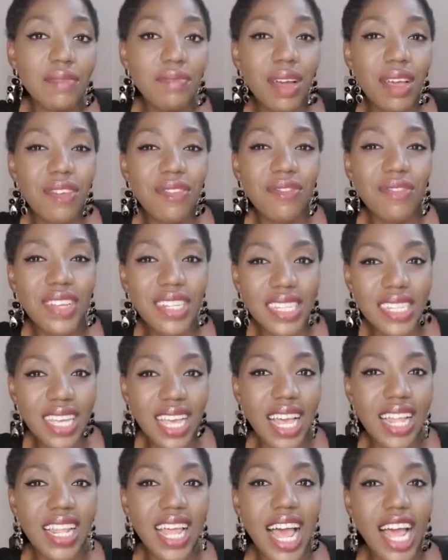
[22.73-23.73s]
my
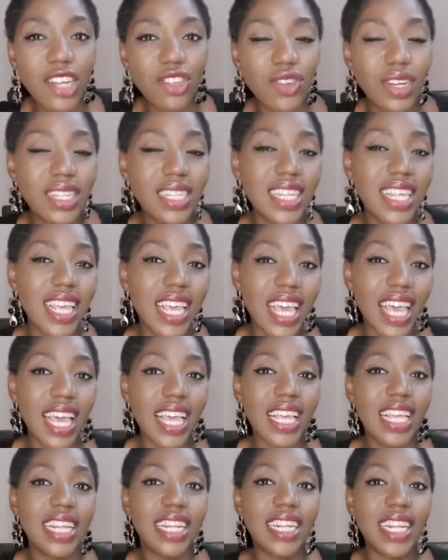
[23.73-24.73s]
physical address here
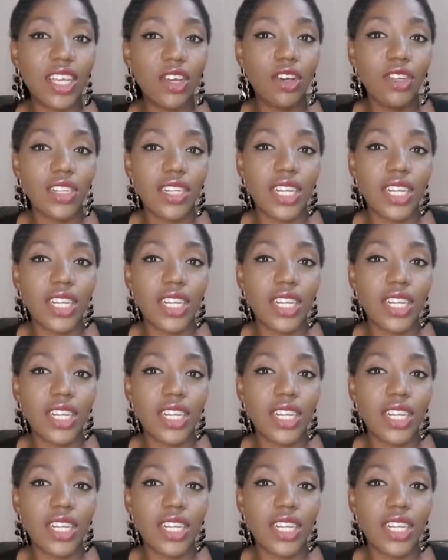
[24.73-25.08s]
in Lagos,